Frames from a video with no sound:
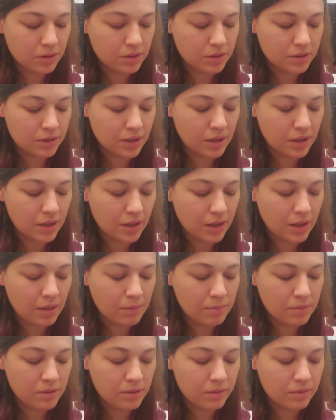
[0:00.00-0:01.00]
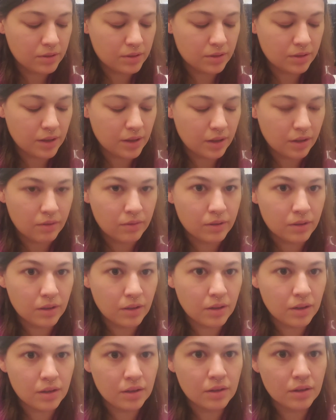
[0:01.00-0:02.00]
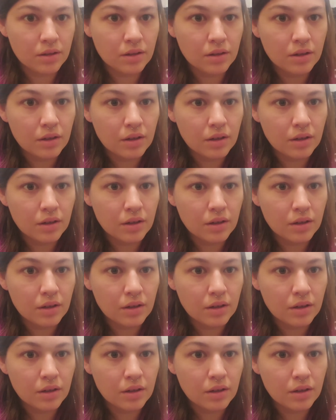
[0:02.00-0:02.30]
just kind of happened. There's a lot going on and